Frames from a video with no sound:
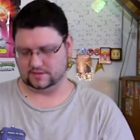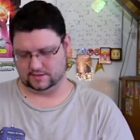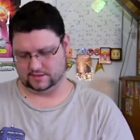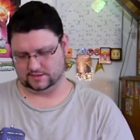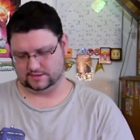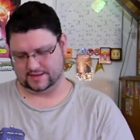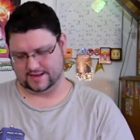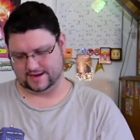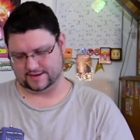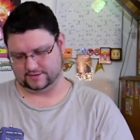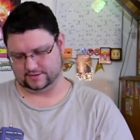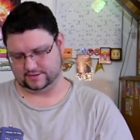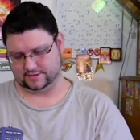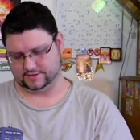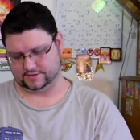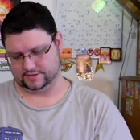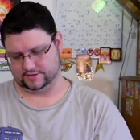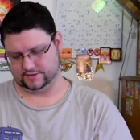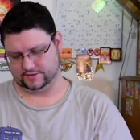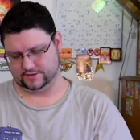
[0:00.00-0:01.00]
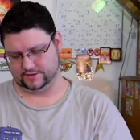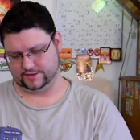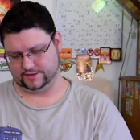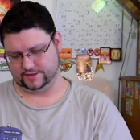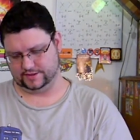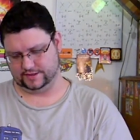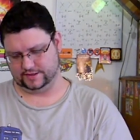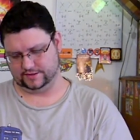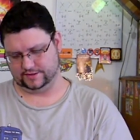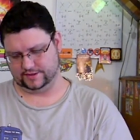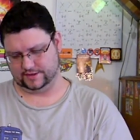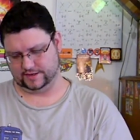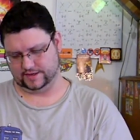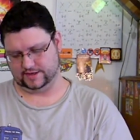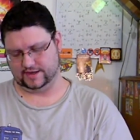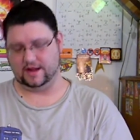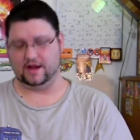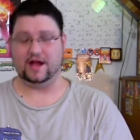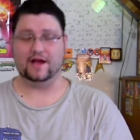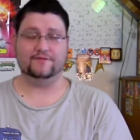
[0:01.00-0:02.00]
lackluster and, and,
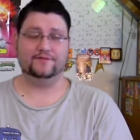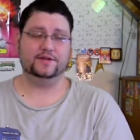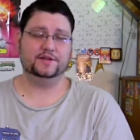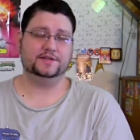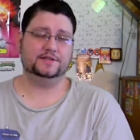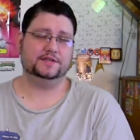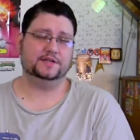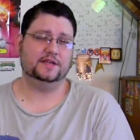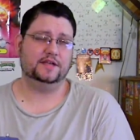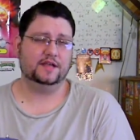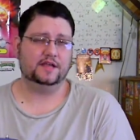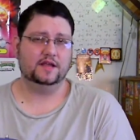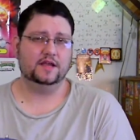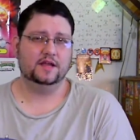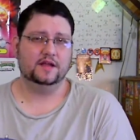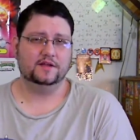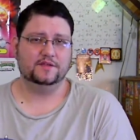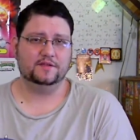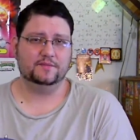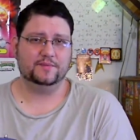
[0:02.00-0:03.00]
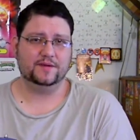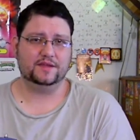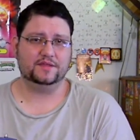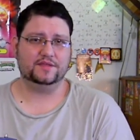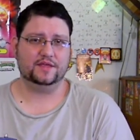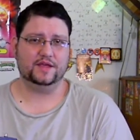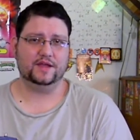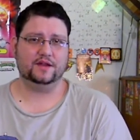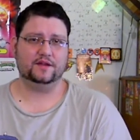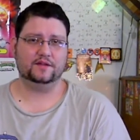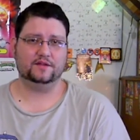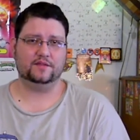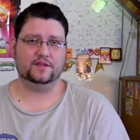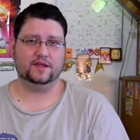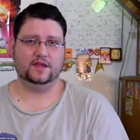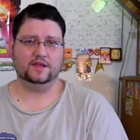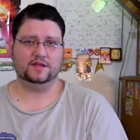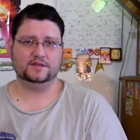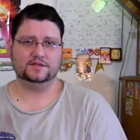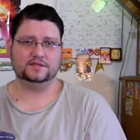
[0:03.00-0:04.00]
thinking. Now, obviously, the big thing
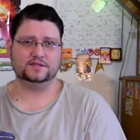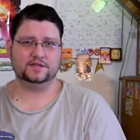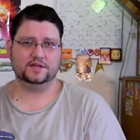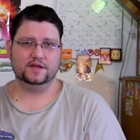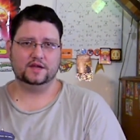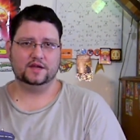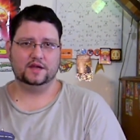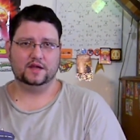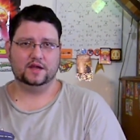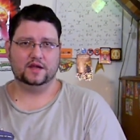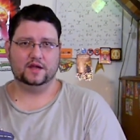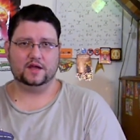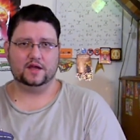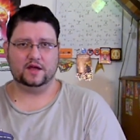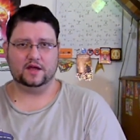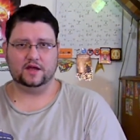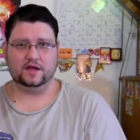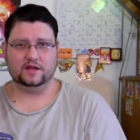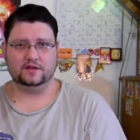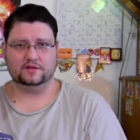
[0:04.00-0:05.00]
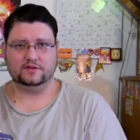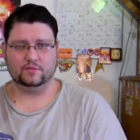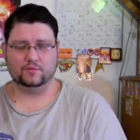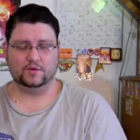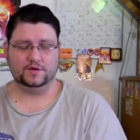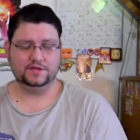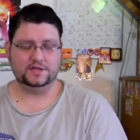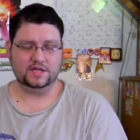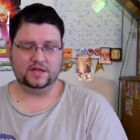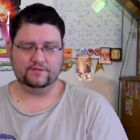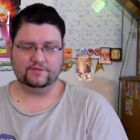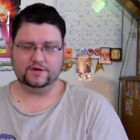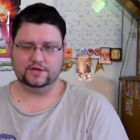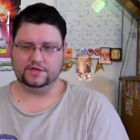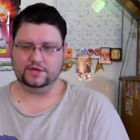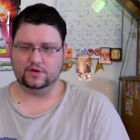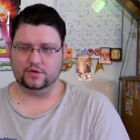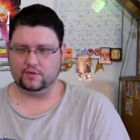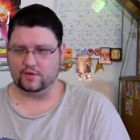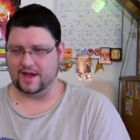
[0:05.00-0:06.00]
is uh, the one TV
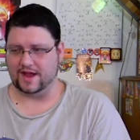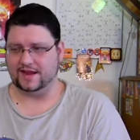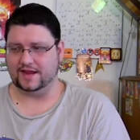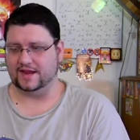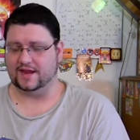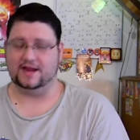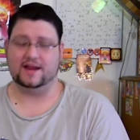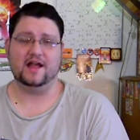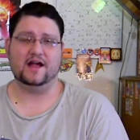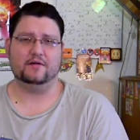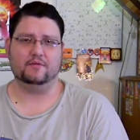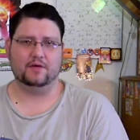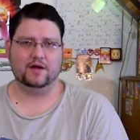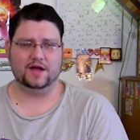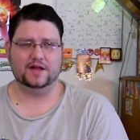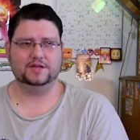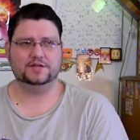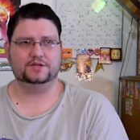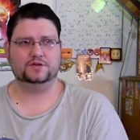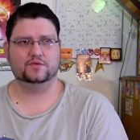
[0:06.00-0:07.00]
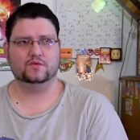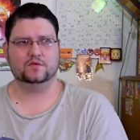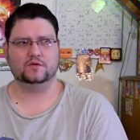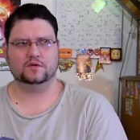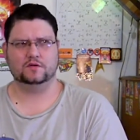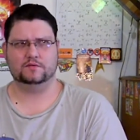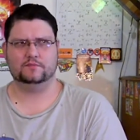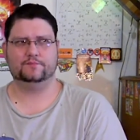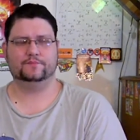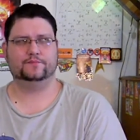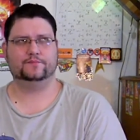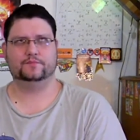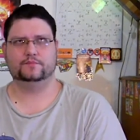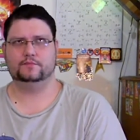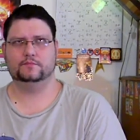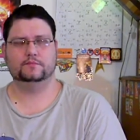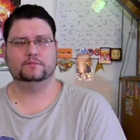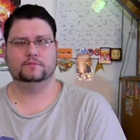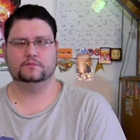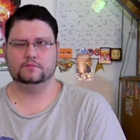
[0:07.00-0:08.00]
show I cannot watch, nor
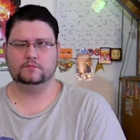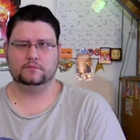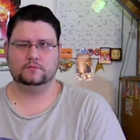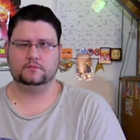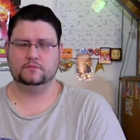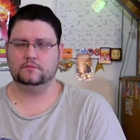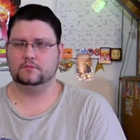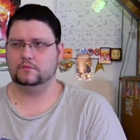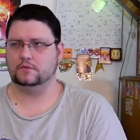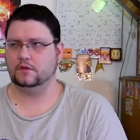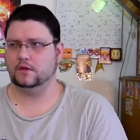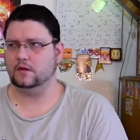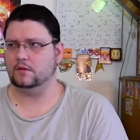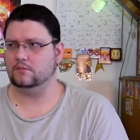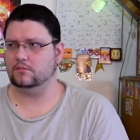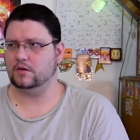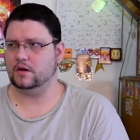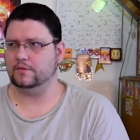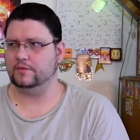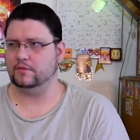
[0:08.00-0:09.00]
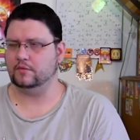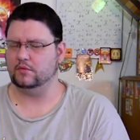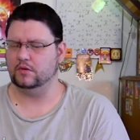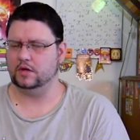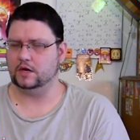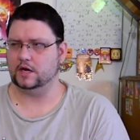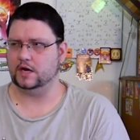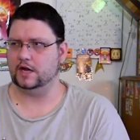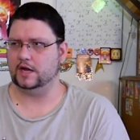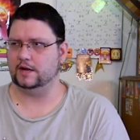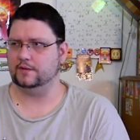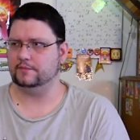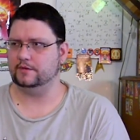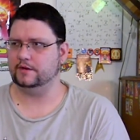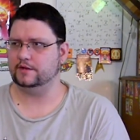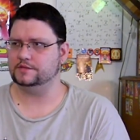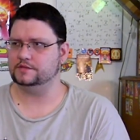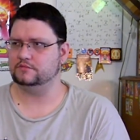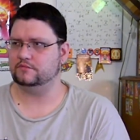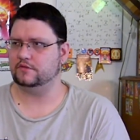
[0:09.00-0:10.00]
probably would I,
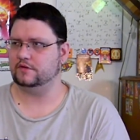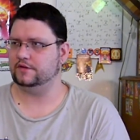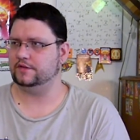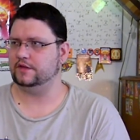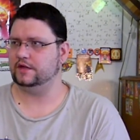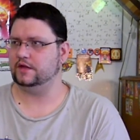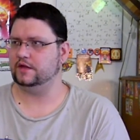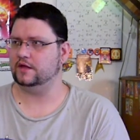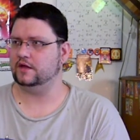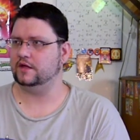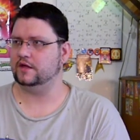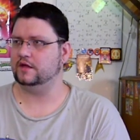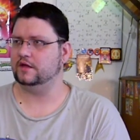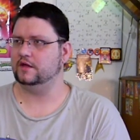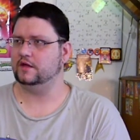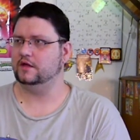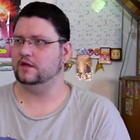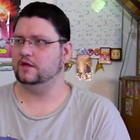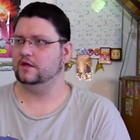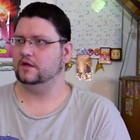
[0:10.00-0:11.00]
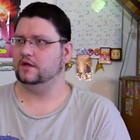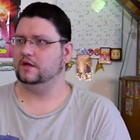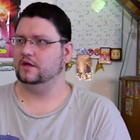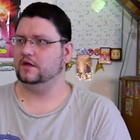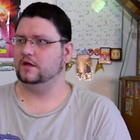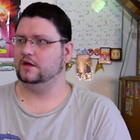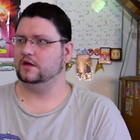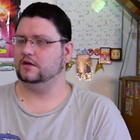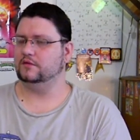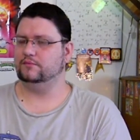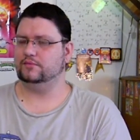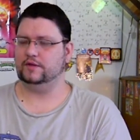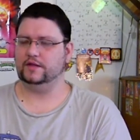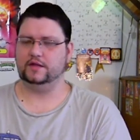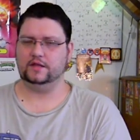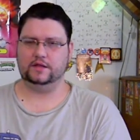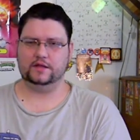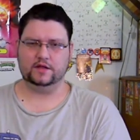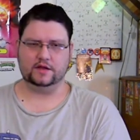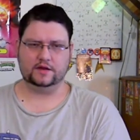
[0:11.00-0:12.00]
because of all the uh,
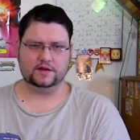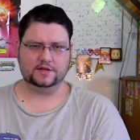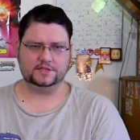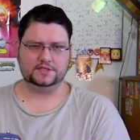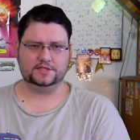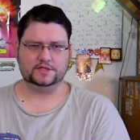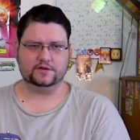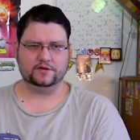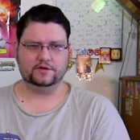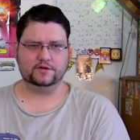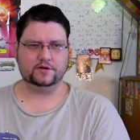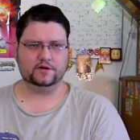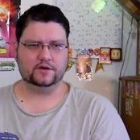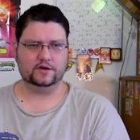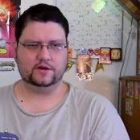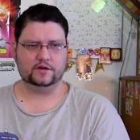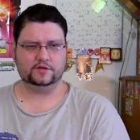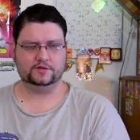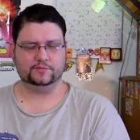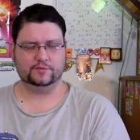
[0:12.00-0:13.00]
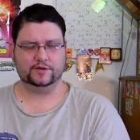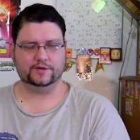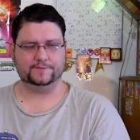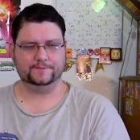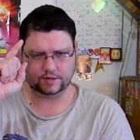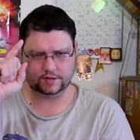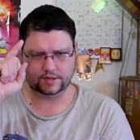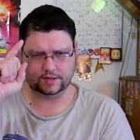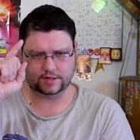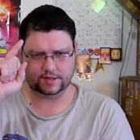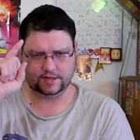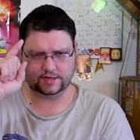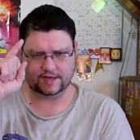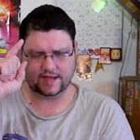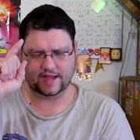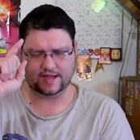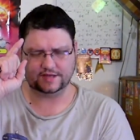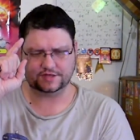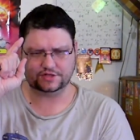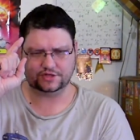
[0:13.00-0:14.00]
completely unnecessary nudities, but and
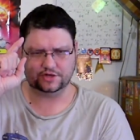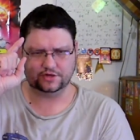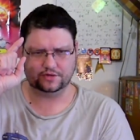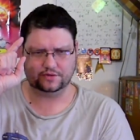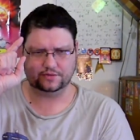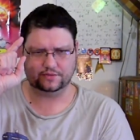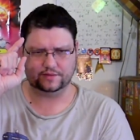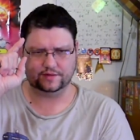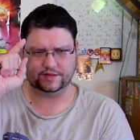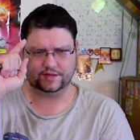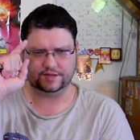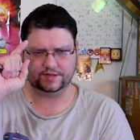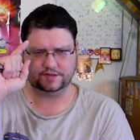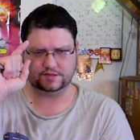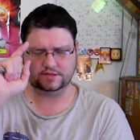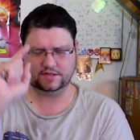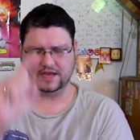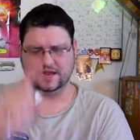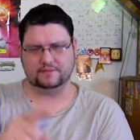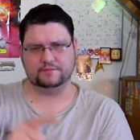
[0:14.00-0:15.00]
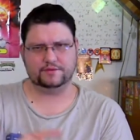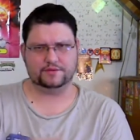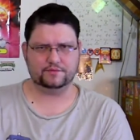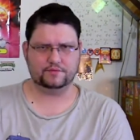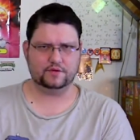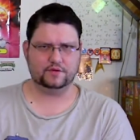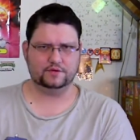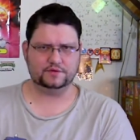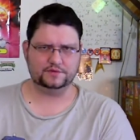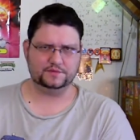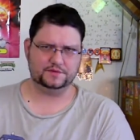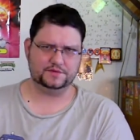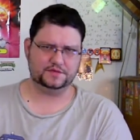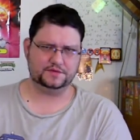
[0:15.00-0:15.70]
that show is Game of Thrones, which